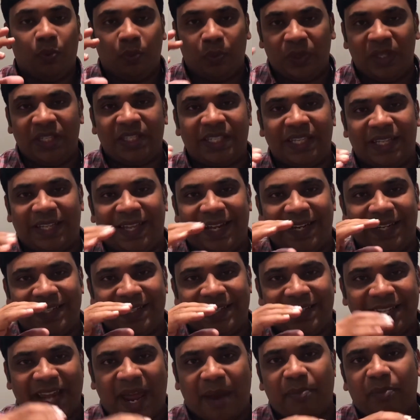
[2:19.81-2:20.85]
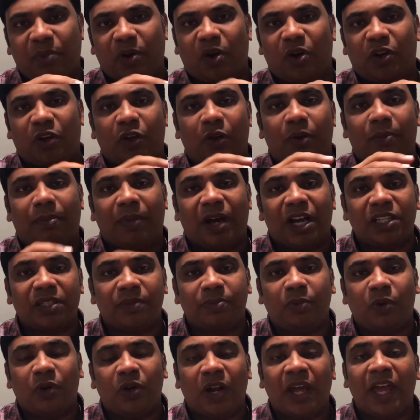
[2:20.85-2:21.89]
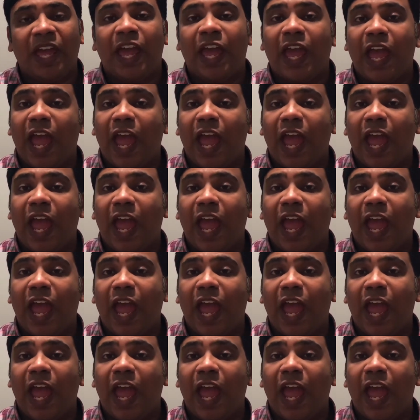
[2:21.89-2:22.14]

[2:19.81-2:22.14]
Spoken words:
visa that is stamped on your passport